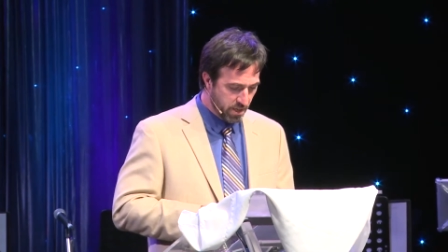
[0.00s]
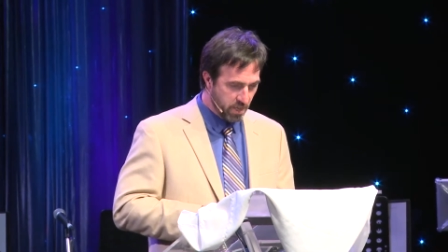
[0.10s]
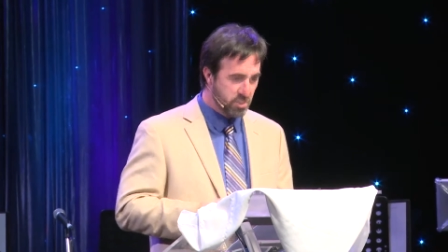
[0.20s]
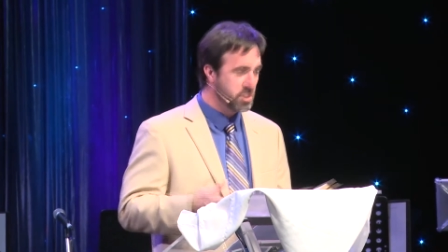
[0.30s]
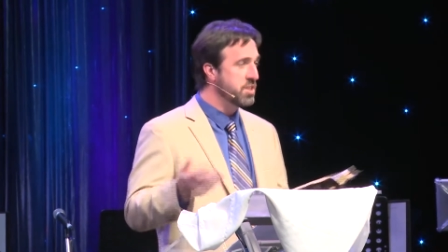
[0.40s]

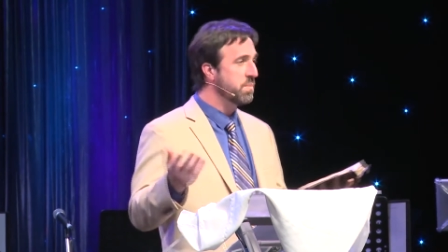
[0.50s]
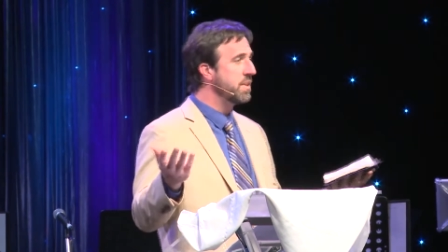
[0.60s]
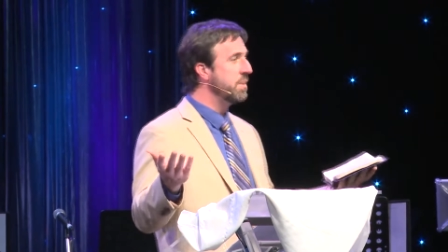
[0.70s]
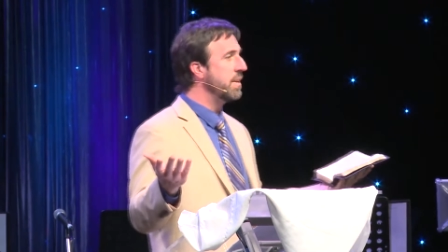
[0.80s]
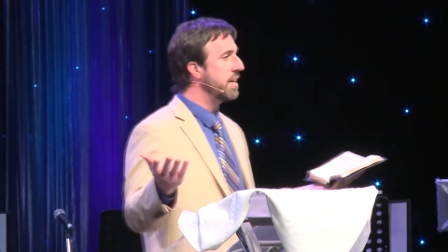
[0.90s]
I'll just
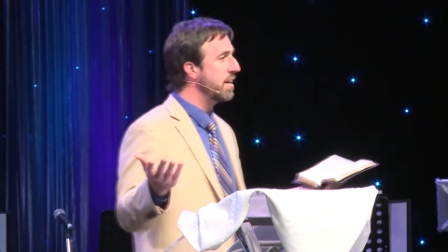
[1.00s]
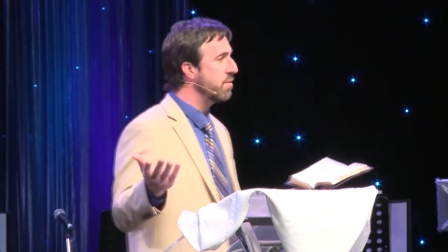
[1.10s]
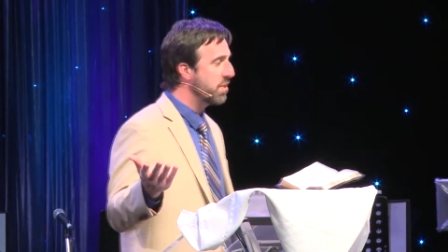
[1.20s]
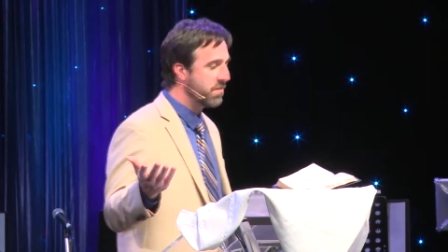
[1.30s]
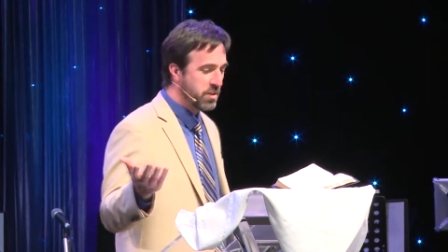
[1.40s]
simply begin
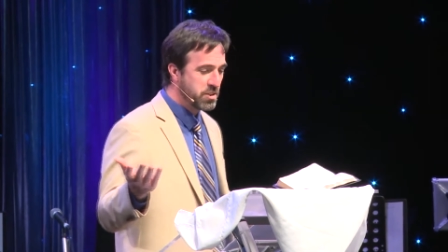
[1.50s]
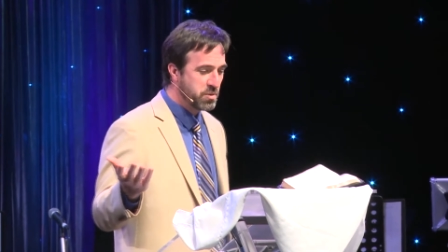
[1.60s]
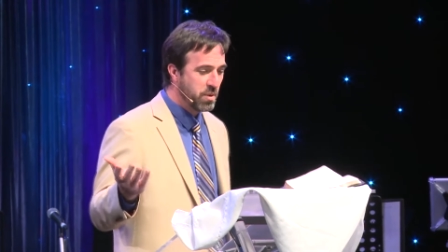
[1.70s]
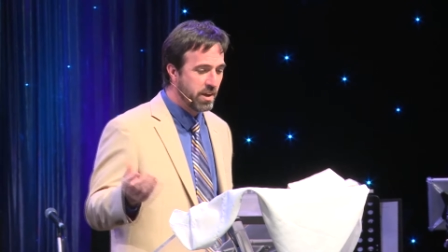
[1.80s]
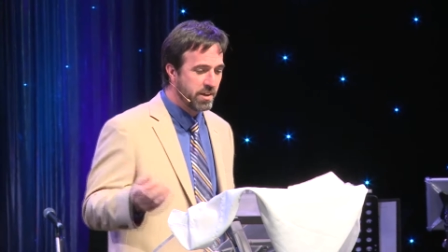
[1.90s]
with
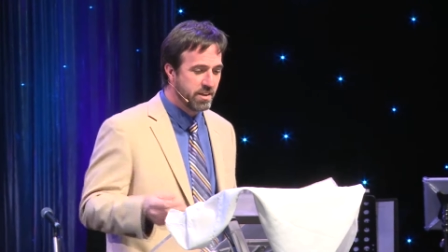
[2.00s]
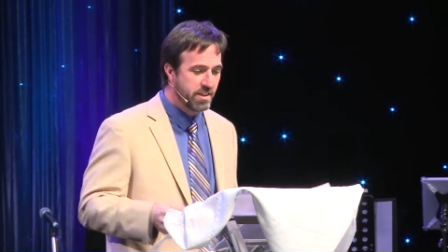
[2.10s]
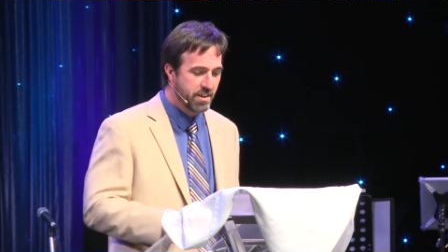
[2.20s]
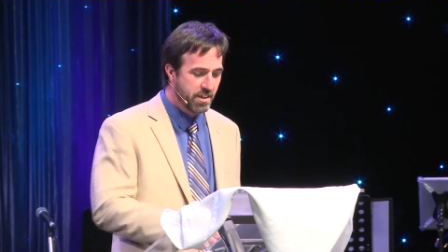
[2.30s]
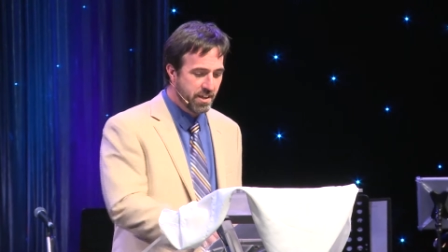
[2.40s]
verse 1.
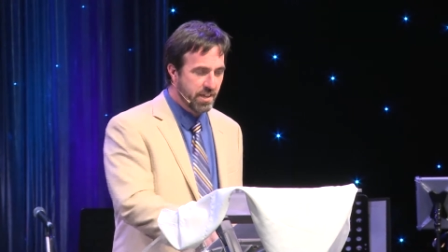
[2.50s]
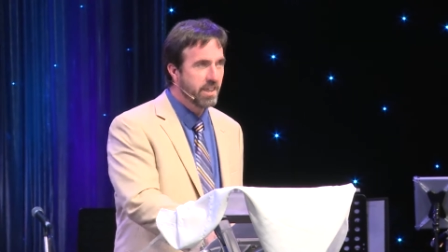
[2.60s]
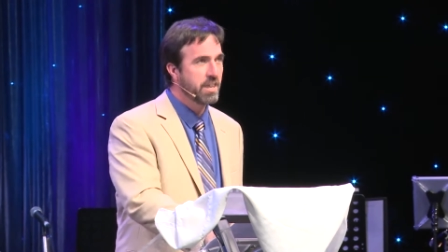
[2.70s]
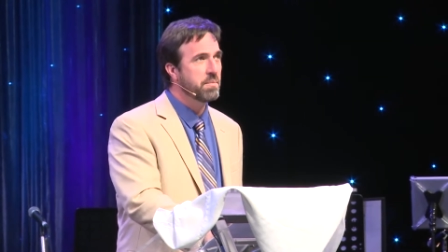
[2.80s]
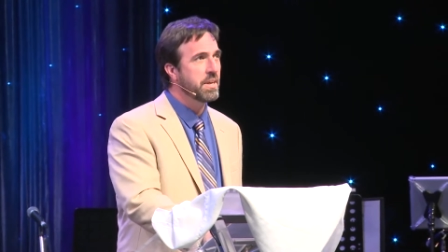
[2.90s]

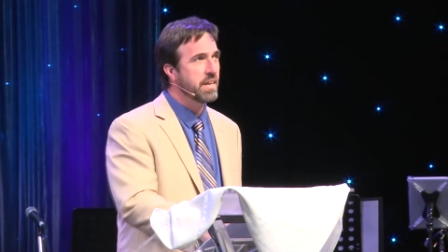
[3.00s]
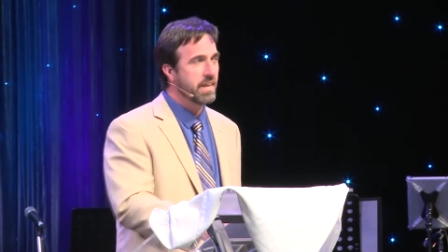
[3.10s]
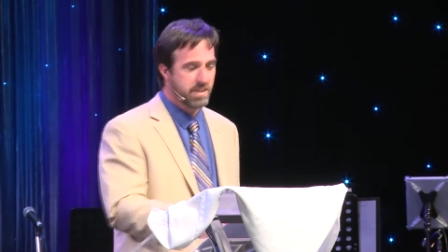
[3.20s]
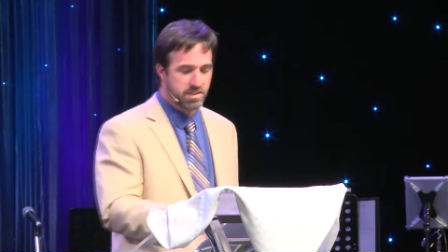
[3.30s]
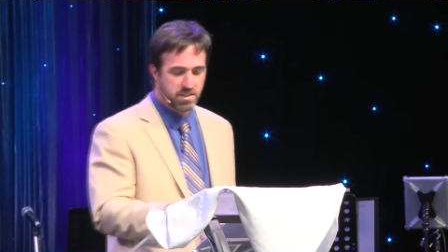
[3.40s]
It
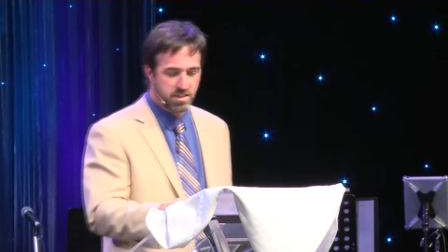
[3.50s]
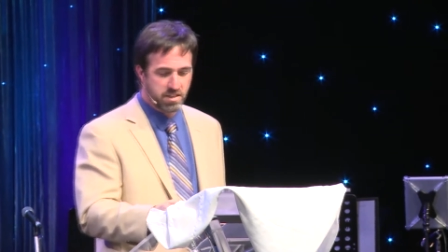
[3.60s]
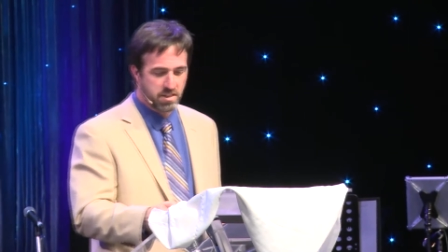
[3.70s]
begins.